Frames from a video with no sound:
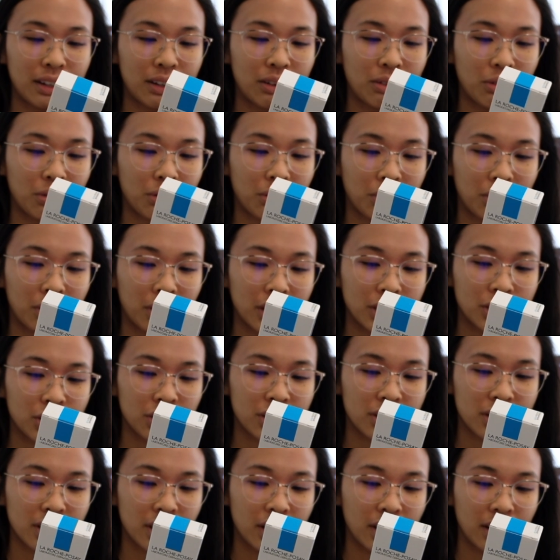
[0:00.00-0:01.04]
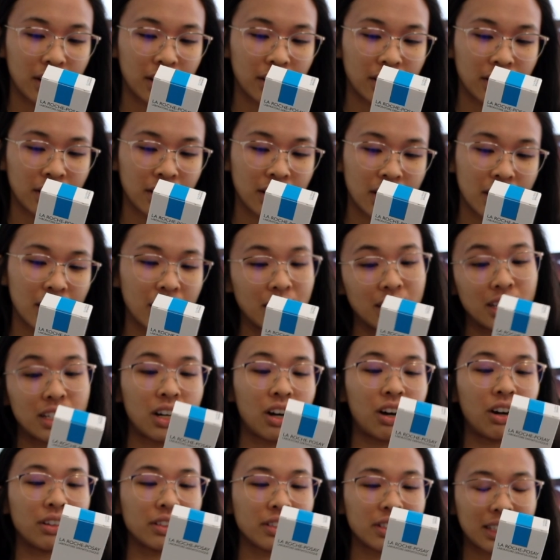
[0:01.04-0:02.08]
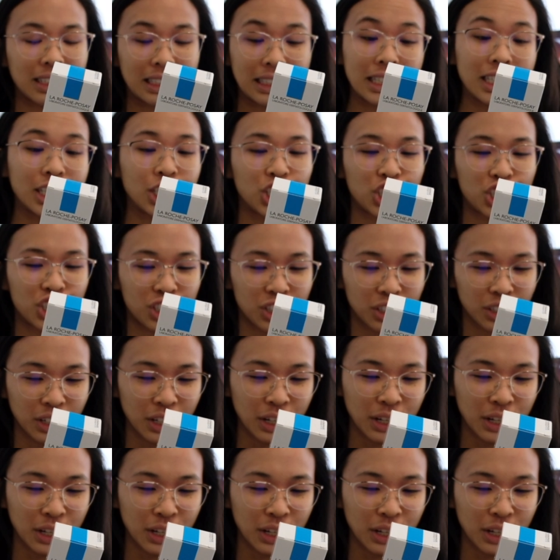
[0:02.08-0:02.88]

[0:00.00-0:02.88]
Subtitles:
or I should say Intense Riche.